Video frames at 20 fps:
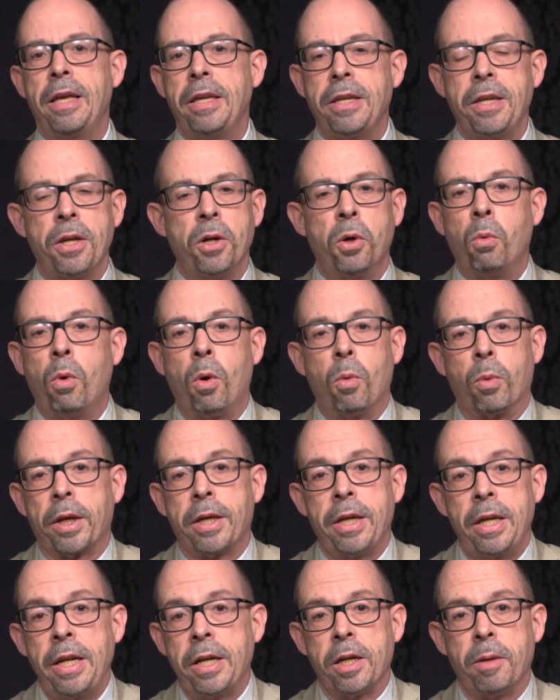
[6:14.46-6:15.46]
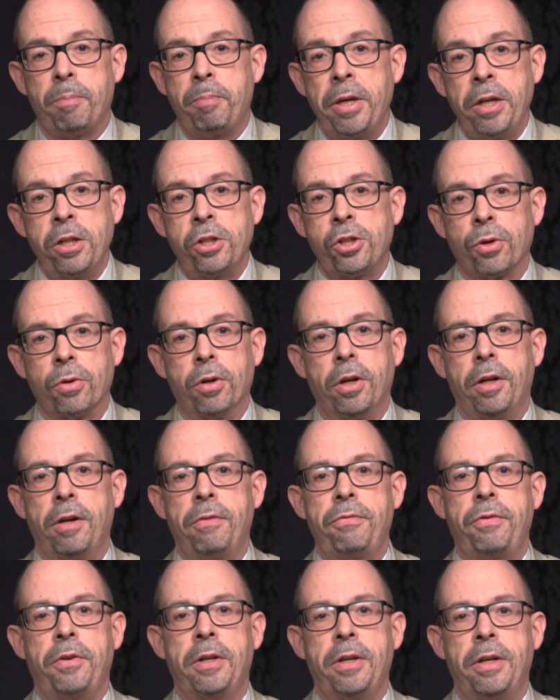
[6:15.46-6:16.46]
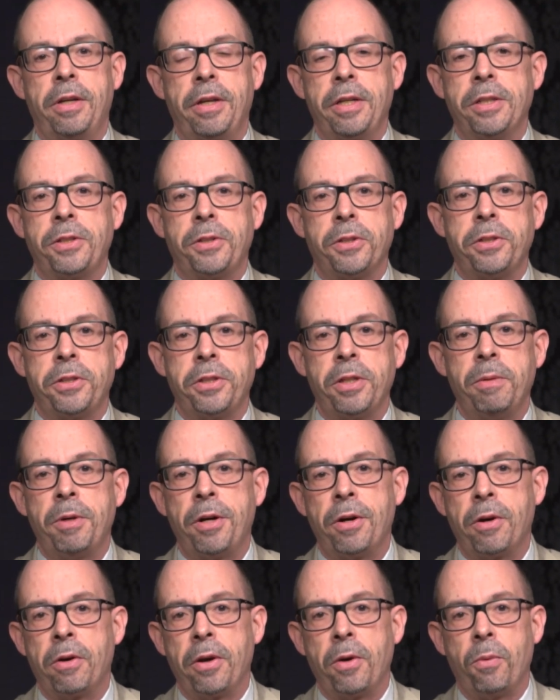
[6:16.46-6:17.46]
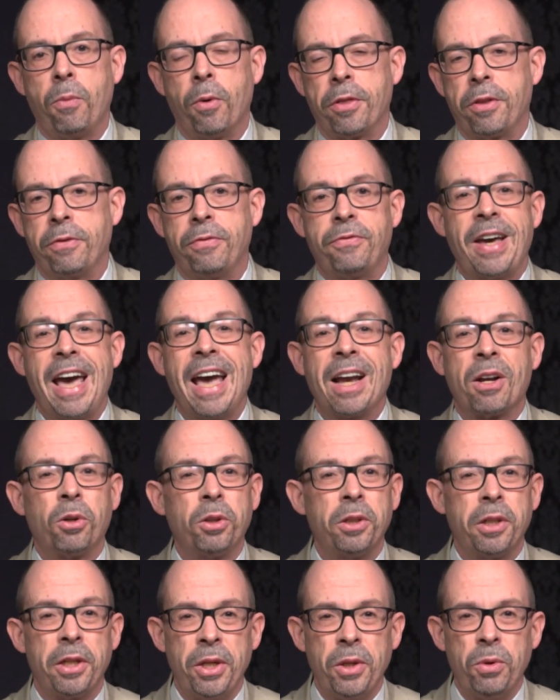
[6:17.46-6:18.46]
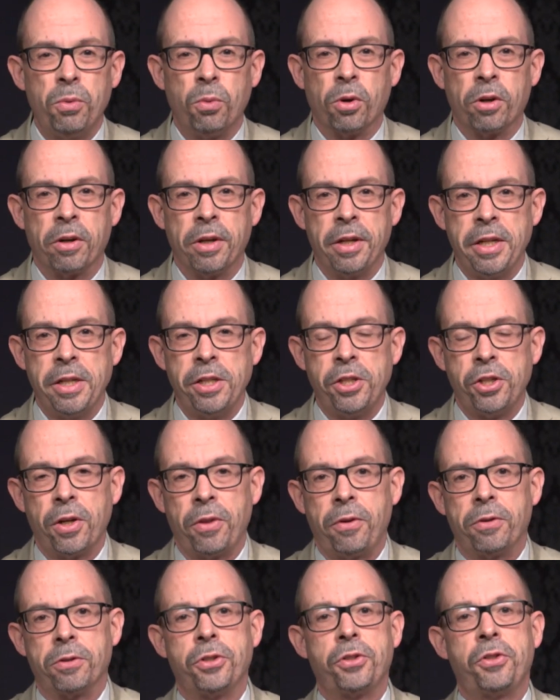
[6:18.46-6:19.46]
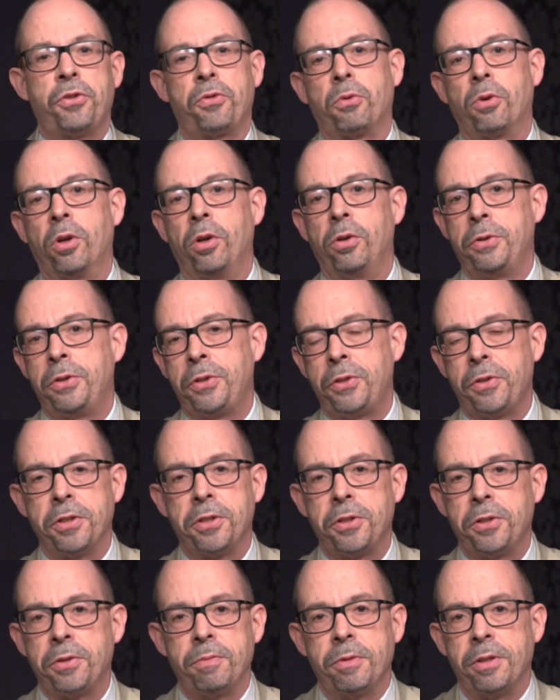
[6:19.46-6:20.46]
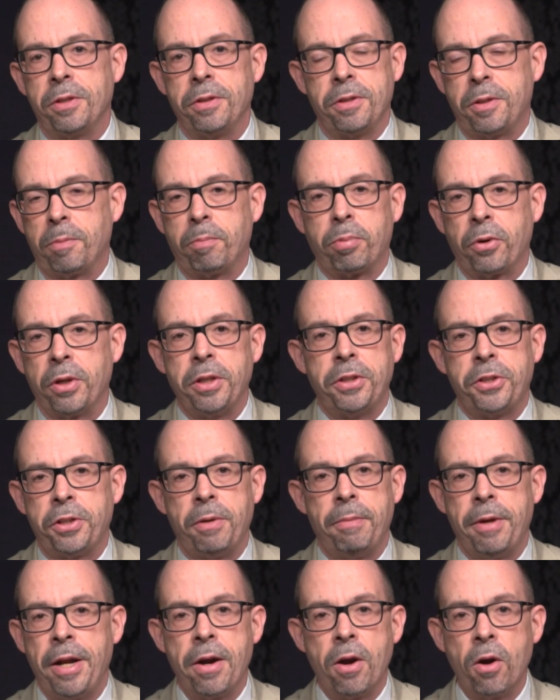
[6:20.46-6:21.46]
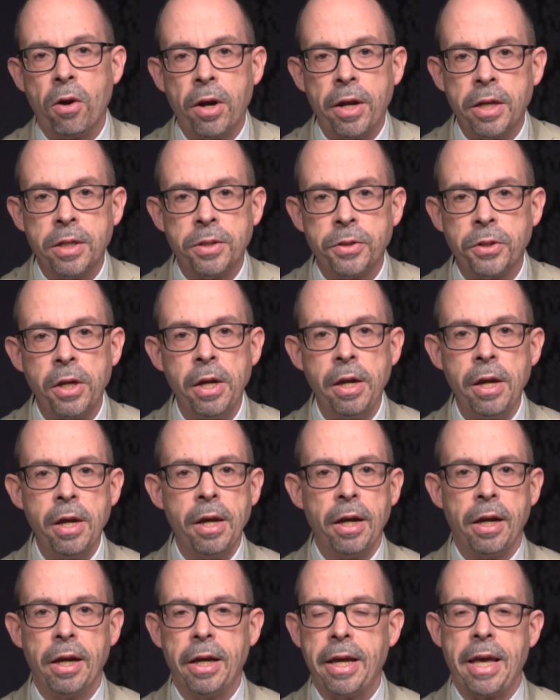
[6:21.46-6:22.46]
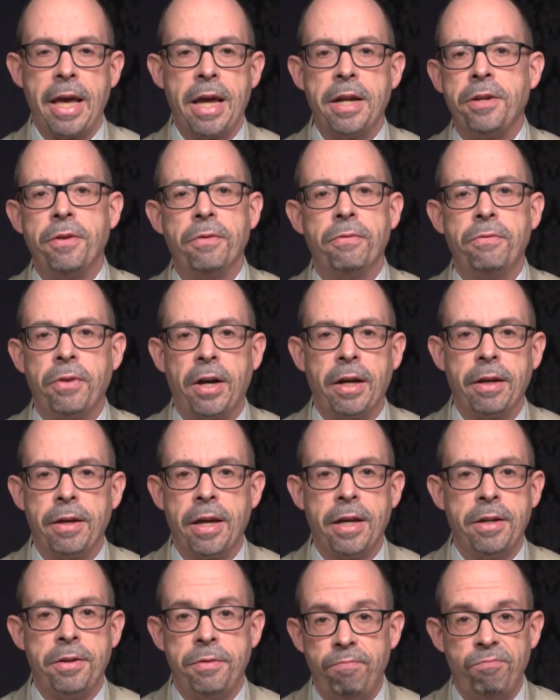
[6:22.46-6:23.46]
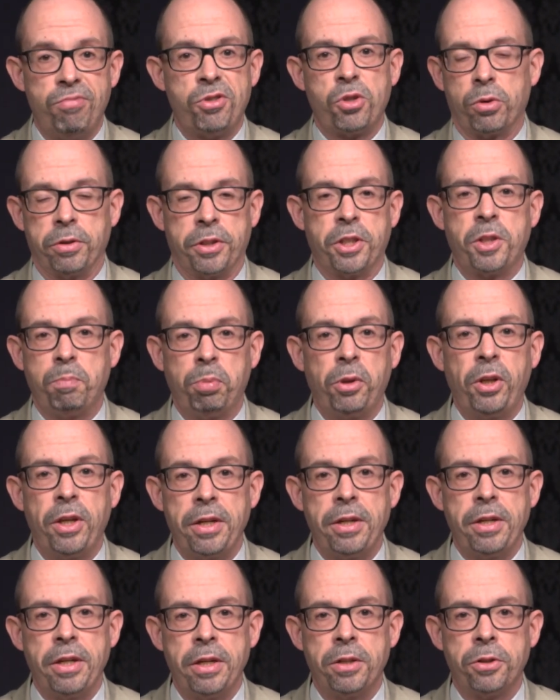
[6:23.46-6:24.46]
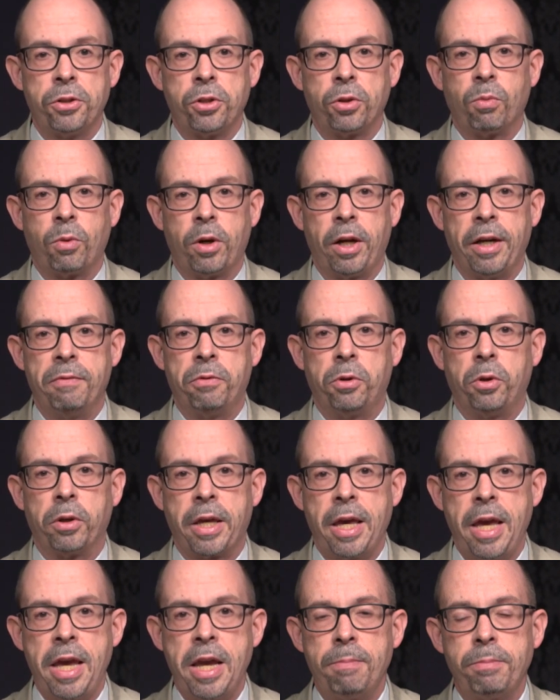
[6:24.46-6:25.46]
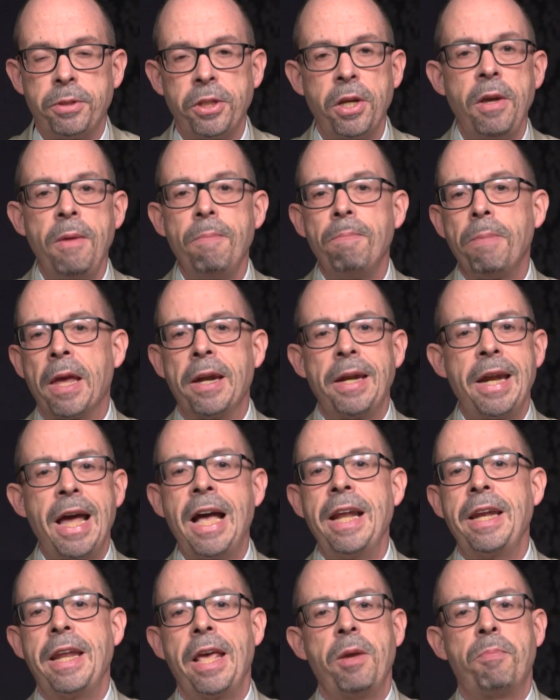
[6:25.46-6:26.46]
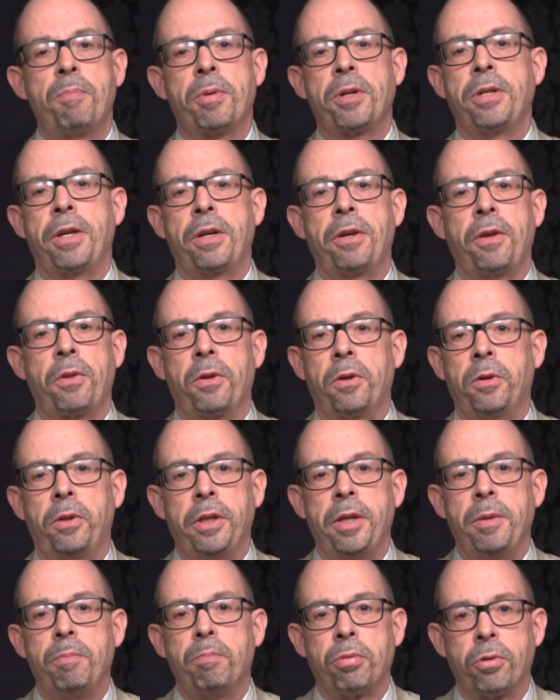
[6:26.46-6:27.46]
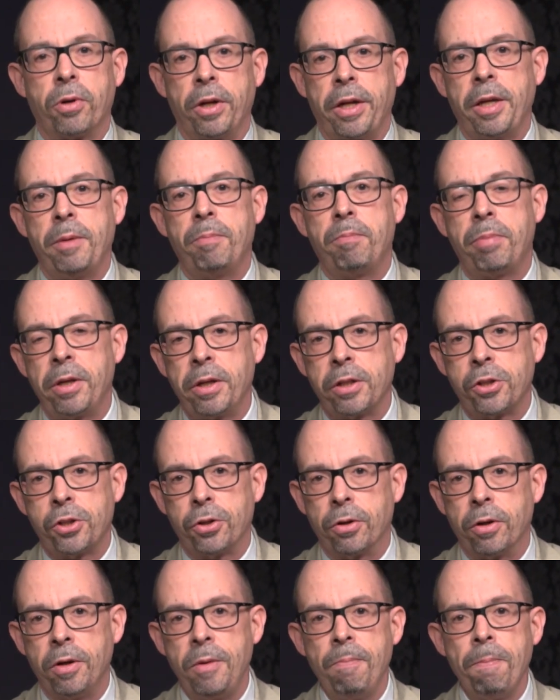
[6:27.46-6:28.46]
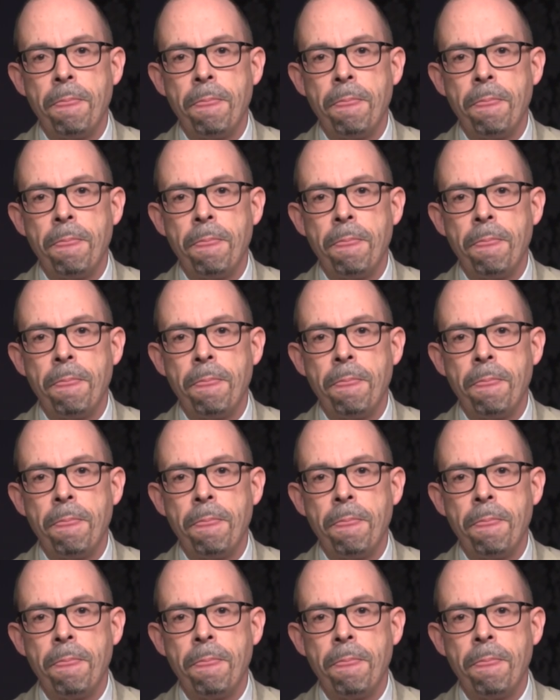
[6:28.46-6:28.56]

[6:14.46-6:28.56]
You know, what we're getting a picture of is a seminary where the faculty were at each other's throats. The pre-seminarians had sort of split into rival camps. Not a particularly pretty picture.